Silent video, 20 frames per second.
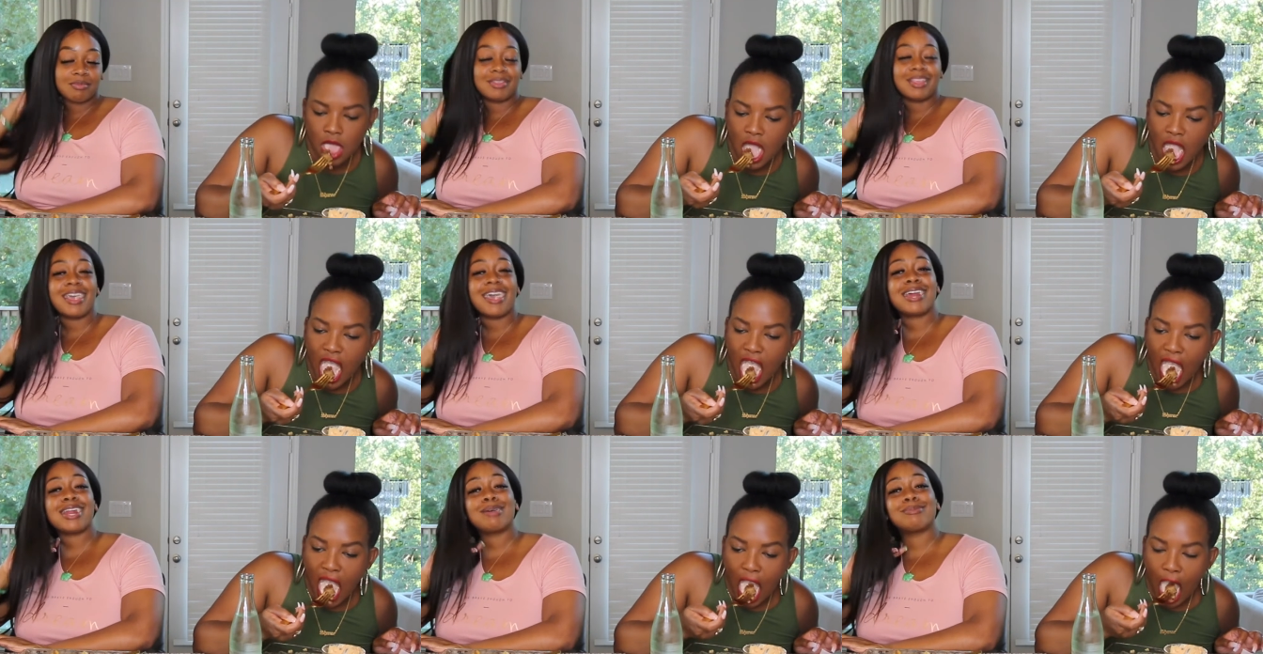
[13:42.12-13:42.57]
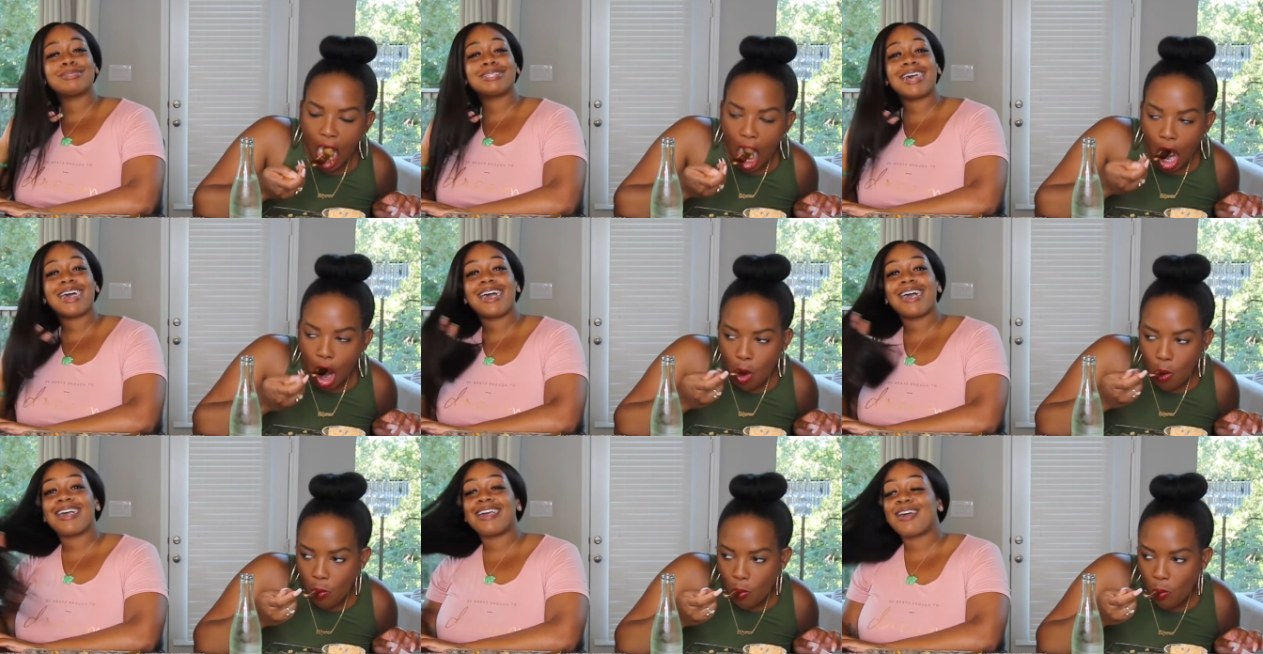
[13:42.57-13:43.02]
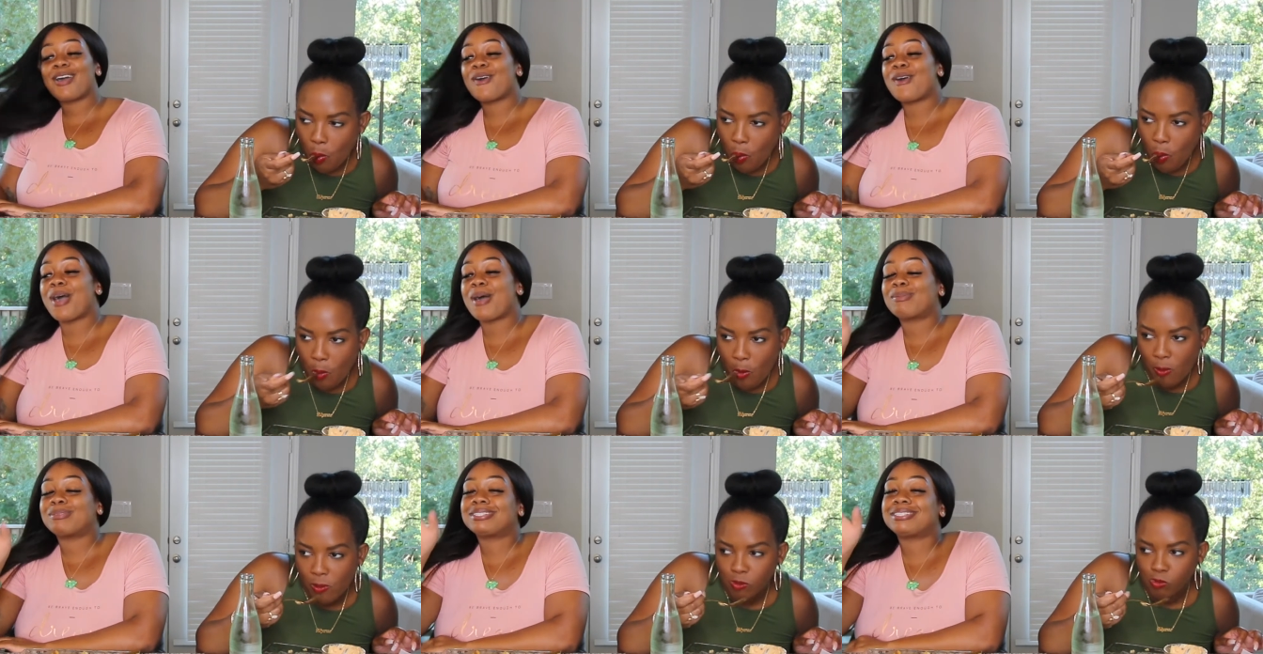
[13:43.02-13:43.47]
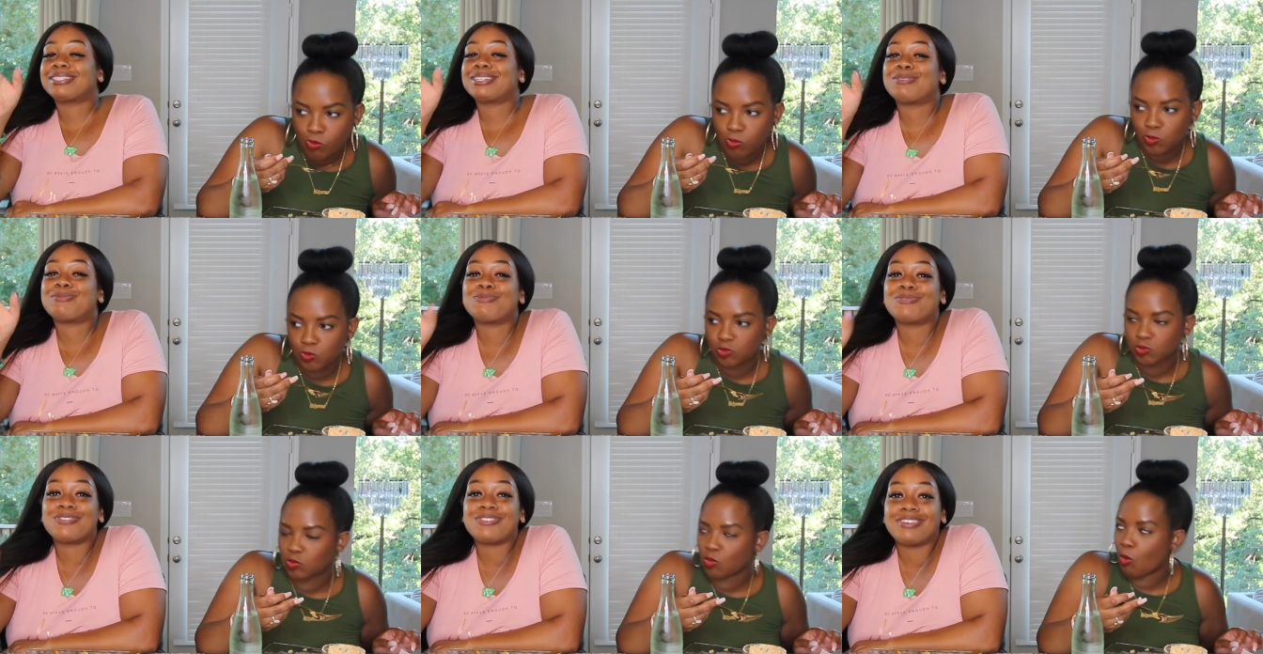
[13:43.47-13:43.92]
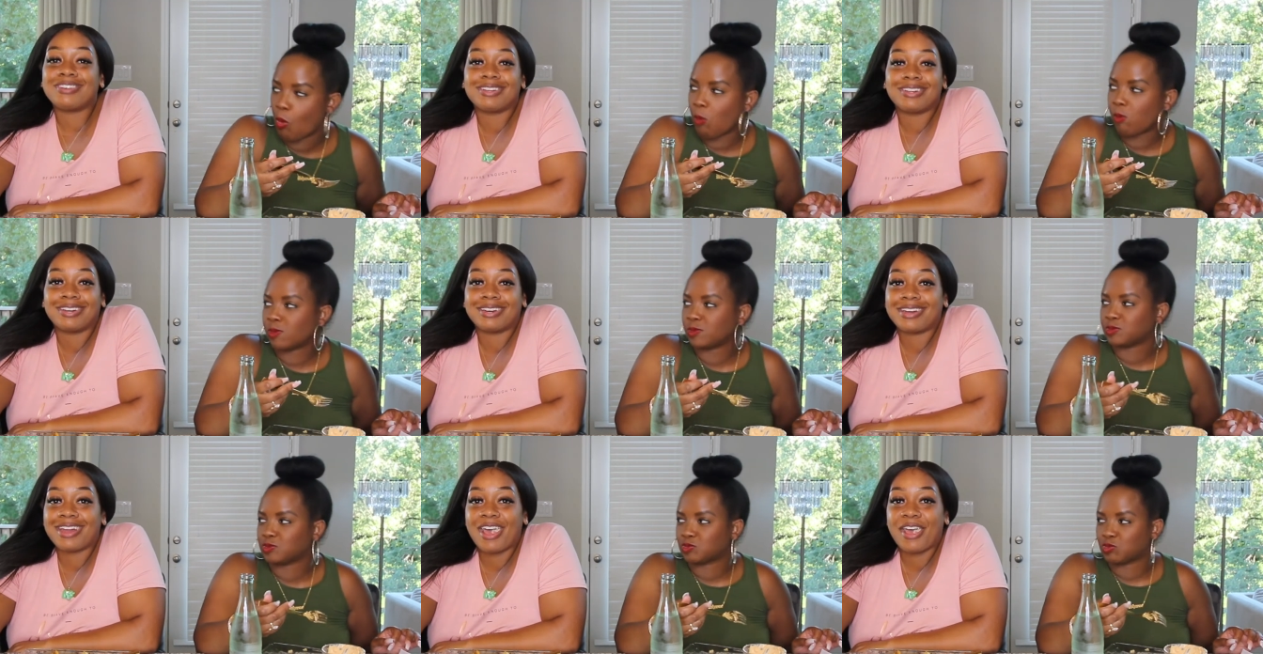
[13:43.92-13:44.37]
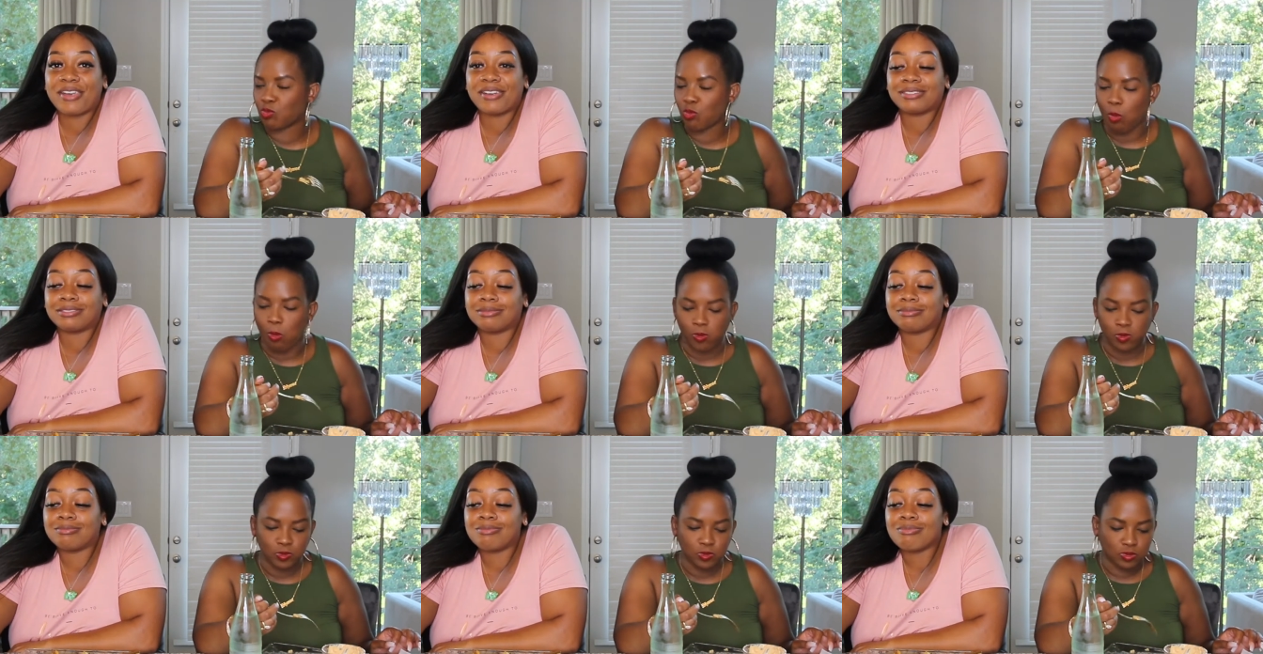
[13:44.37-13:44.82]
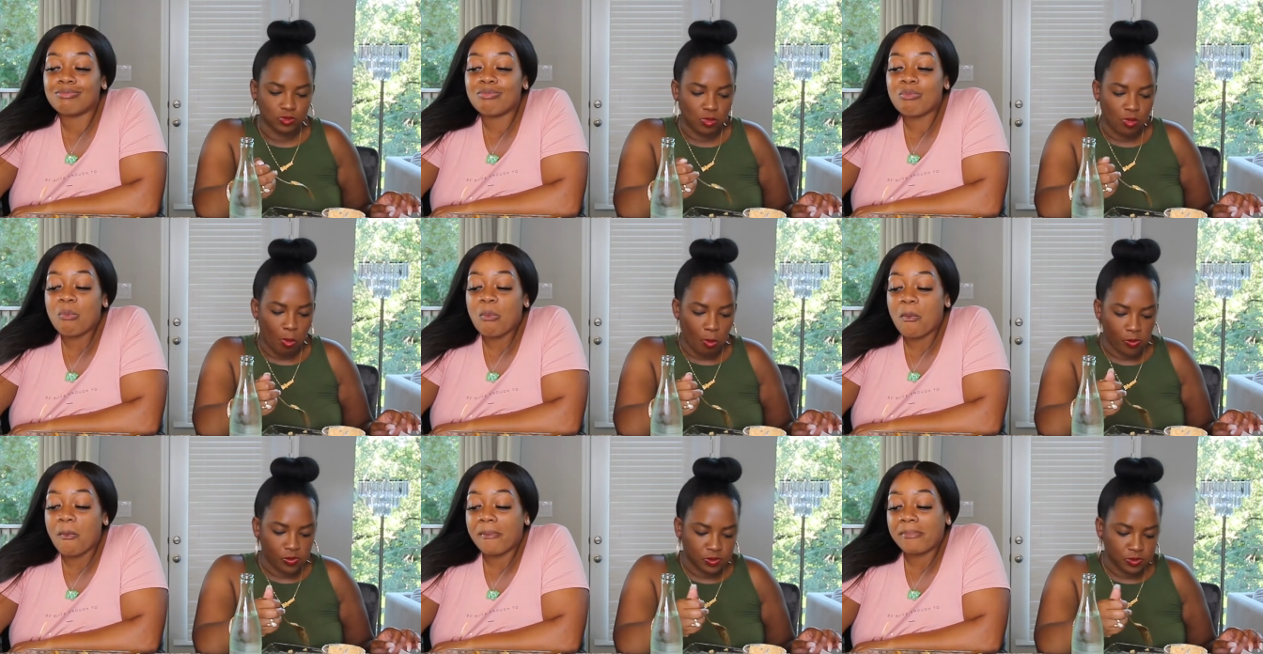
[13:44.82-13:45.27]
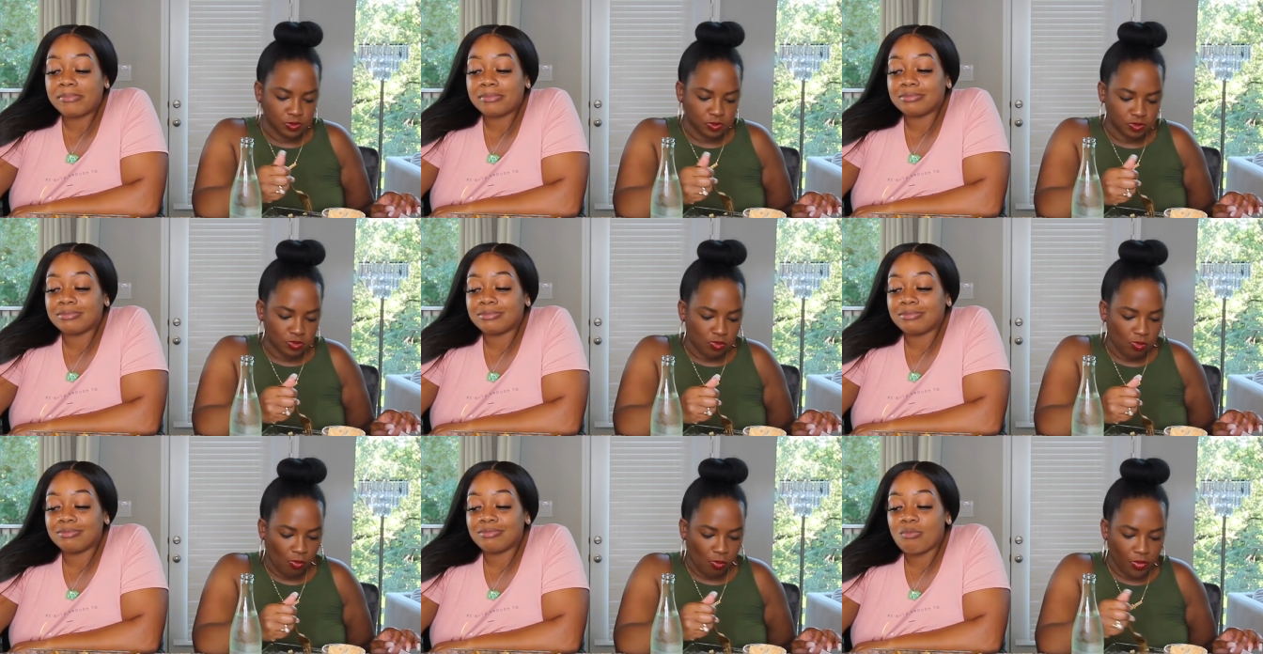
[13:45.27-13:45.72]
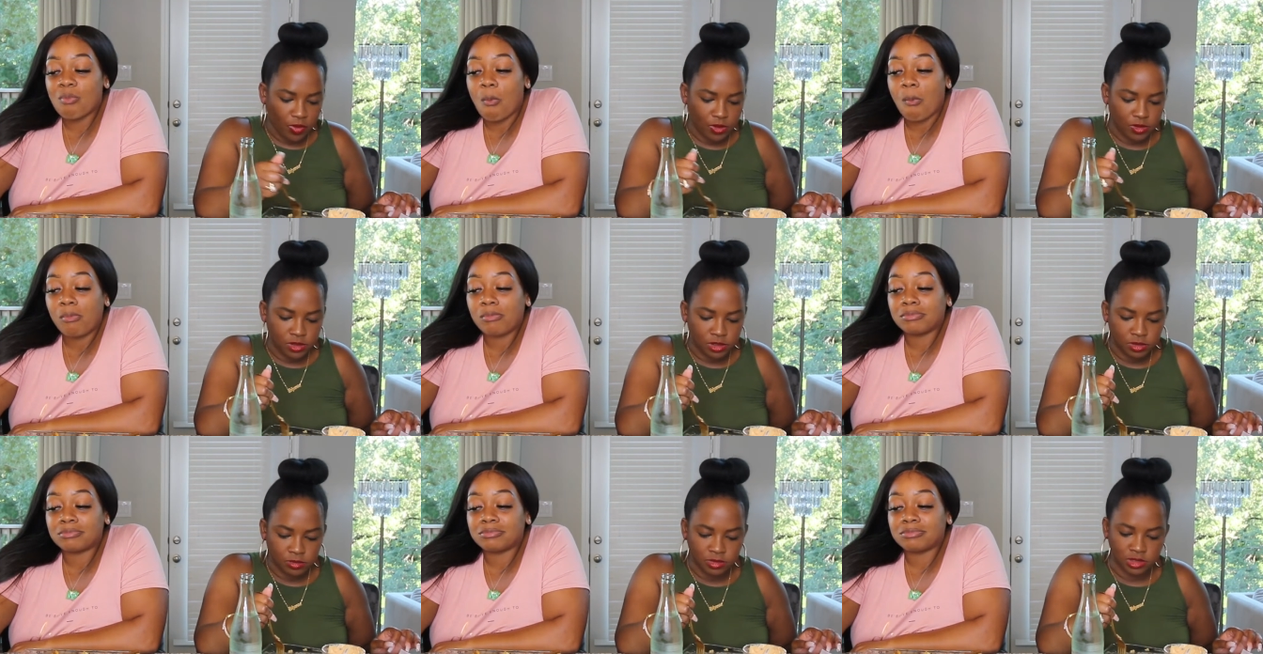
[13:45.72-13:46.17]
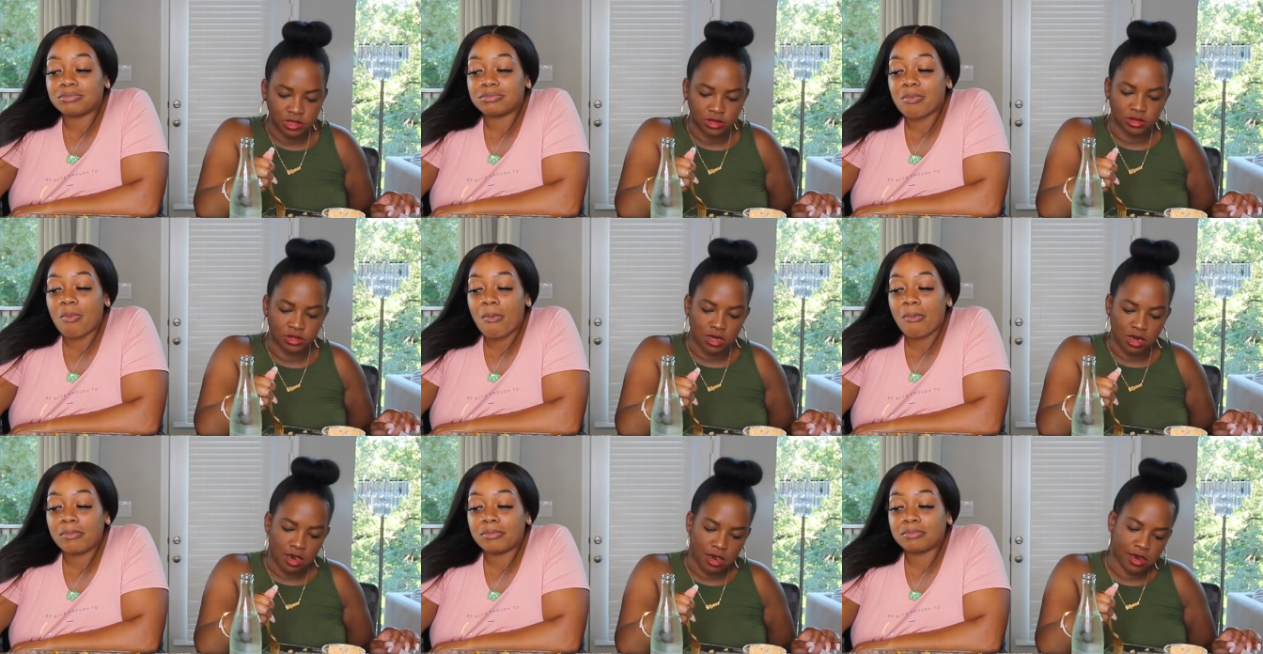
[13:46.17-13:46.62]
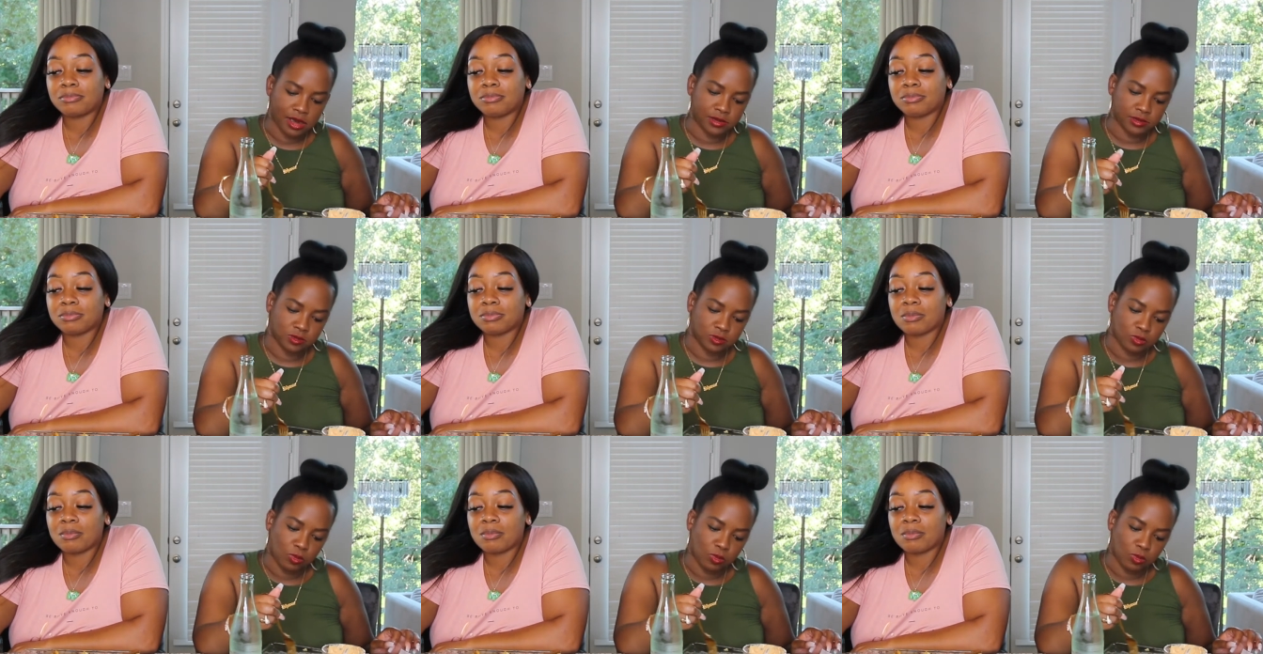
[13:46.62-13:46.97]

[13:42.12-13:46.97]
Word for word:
Speaker 1: And I'm tired. Oh, I'm gonna sleep real good tonight. Oh my god.